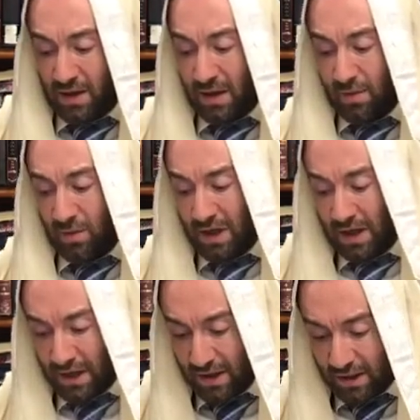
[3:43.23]

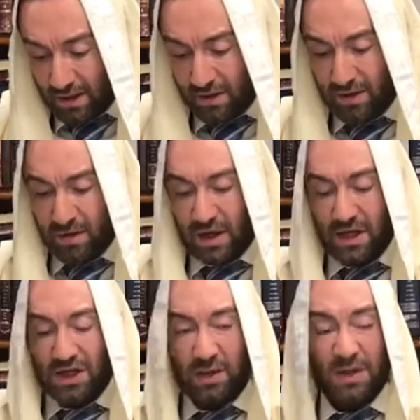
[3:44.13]
Rabotai,
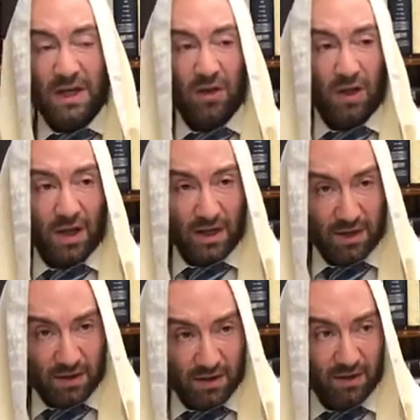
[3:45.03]
Hashem is our
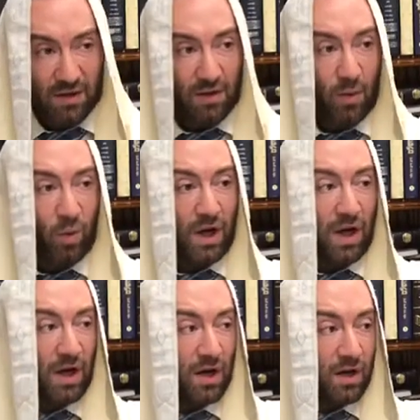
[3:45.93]
light. We
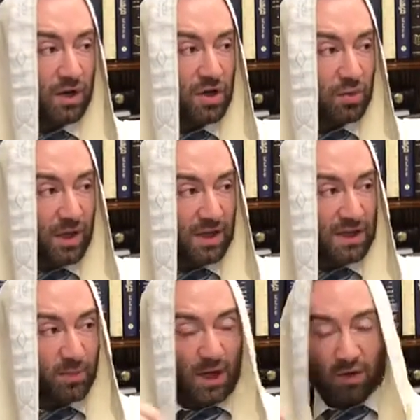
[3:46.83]
are, each one
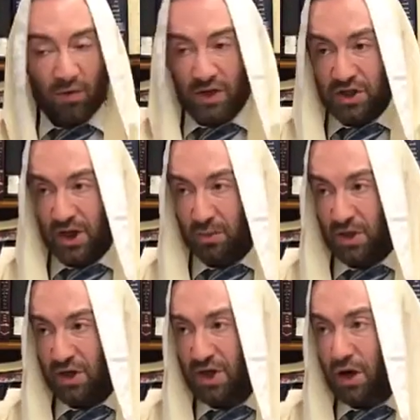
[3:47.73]
is spark of Hashem.
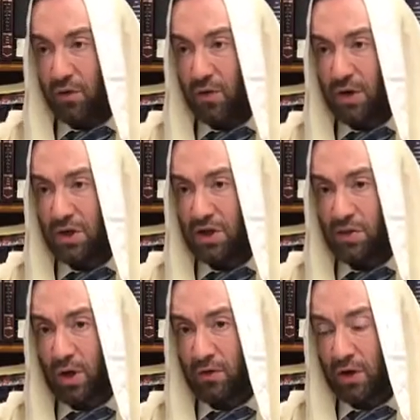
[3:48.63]
Each, our,
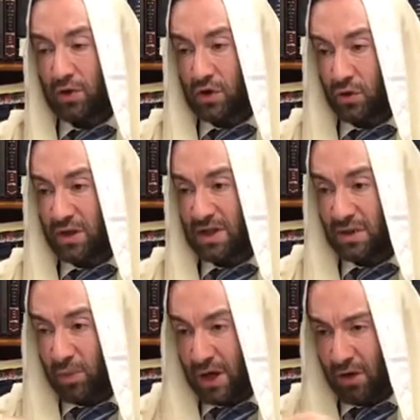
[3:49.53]
each one of our souls is
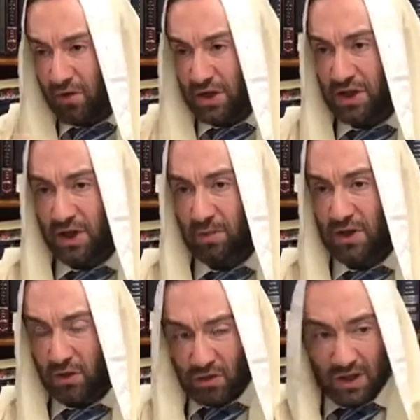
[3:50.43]
spark of Hashem.
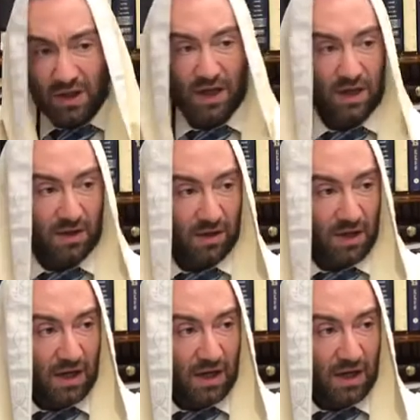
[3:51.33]
It's also light.